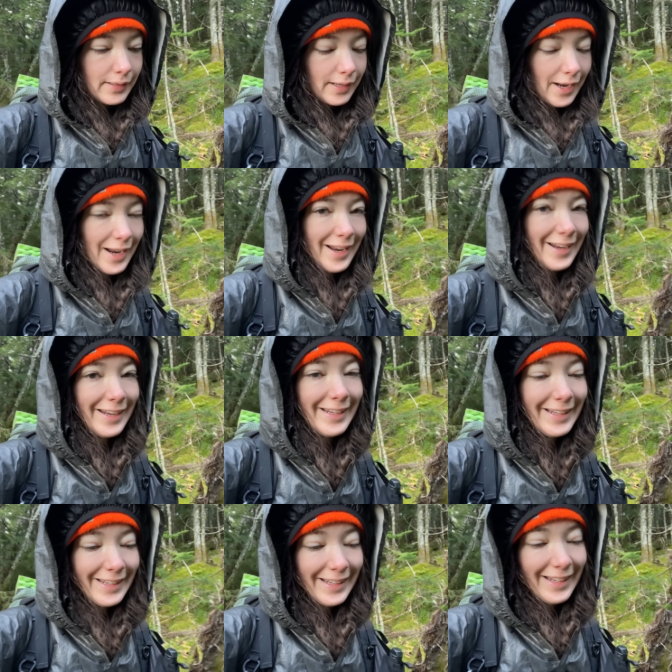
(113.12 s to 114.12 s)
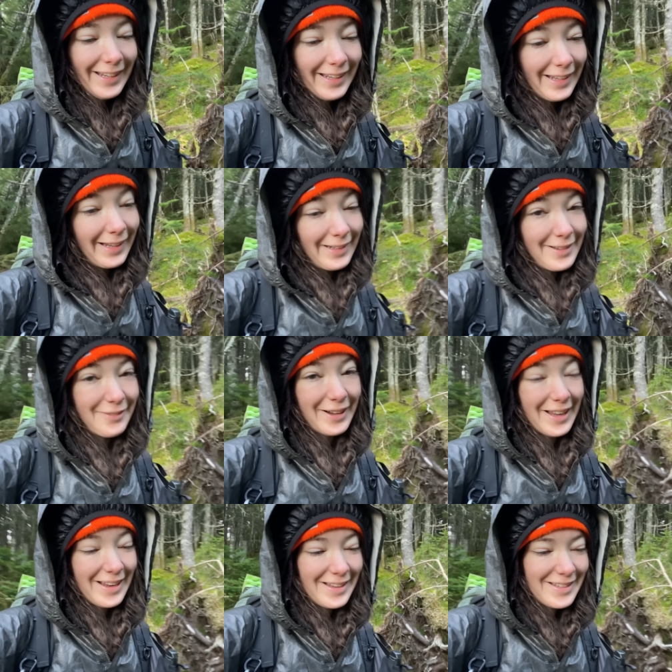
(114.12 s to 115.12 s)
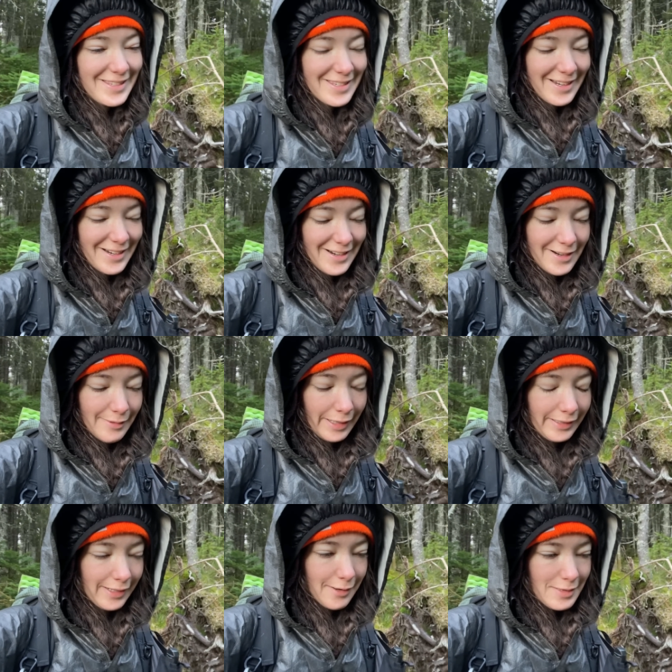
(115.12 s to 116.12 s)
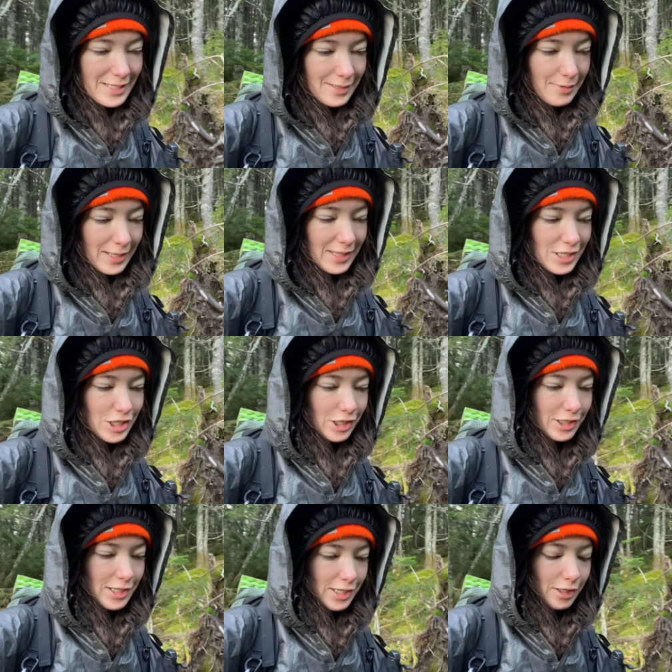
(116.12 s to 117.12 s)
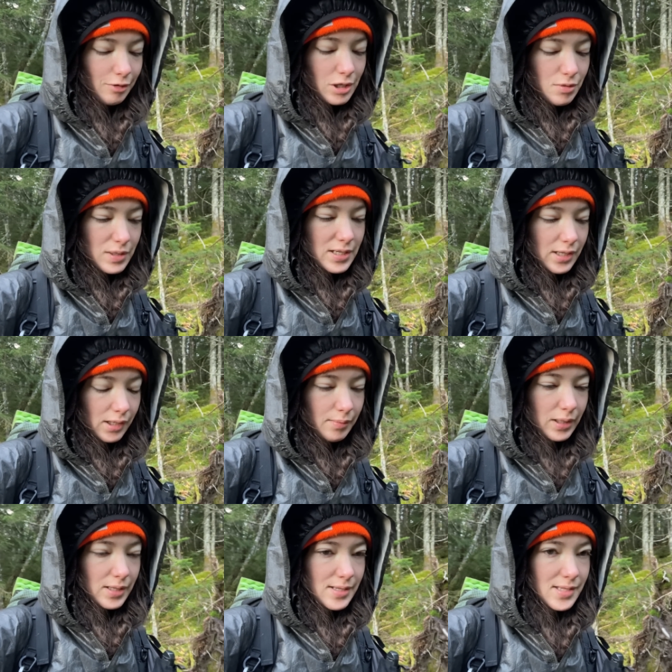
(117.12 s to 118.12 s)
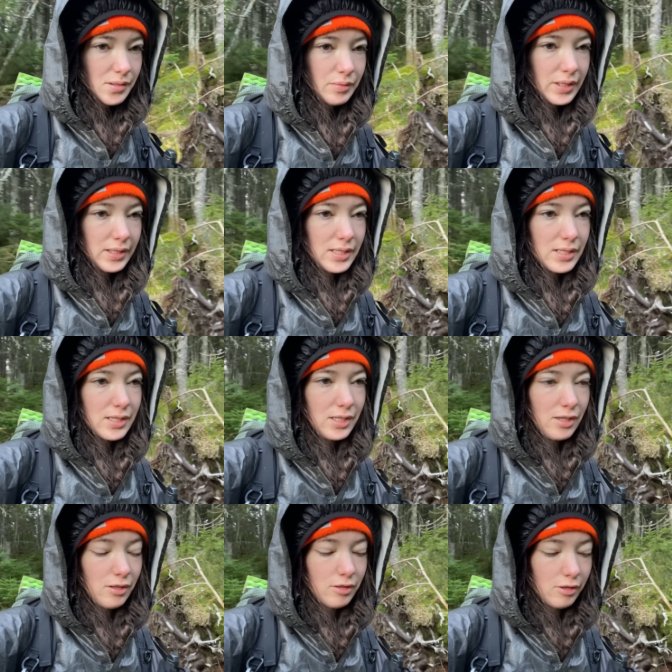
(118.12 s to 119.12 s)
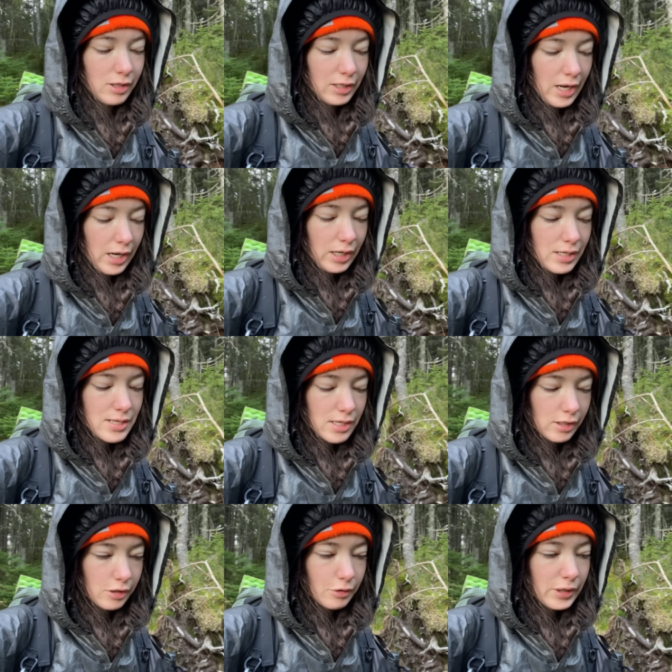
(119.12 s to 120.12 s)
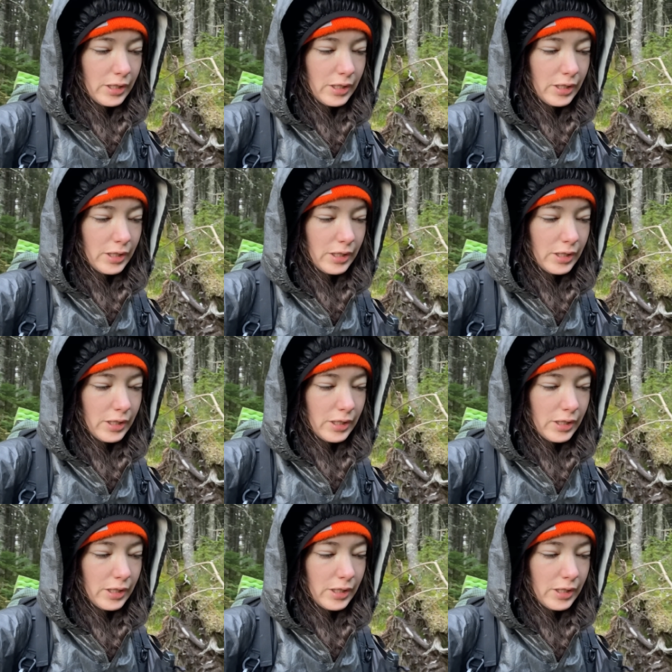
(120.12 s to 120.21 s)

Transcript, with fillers: day. Anyways, um, I ended up sleeping in the shelter, which was good because the wind continued through the night. So